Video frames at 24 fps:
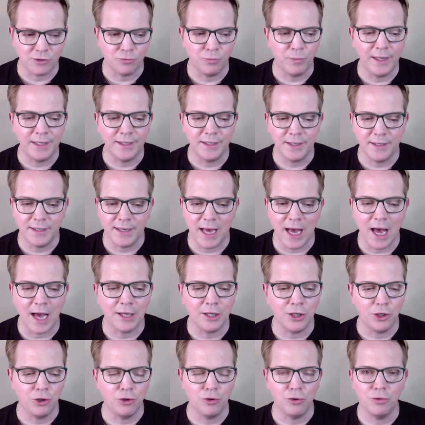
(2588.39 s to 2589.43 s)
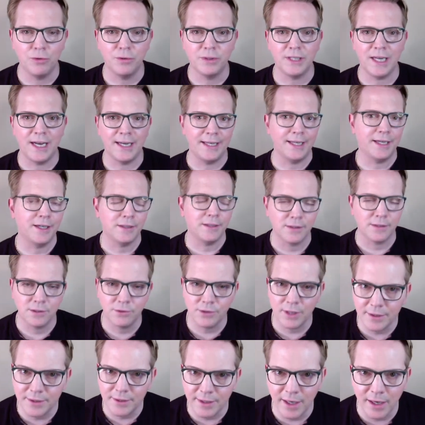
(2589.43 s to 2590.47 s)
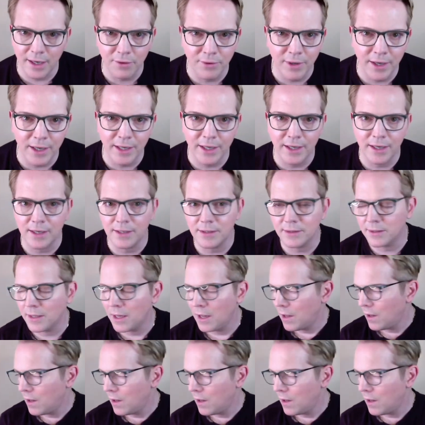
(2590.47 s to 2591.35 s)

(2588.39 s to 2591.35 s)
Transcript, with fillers: We did not use any constricting ingredients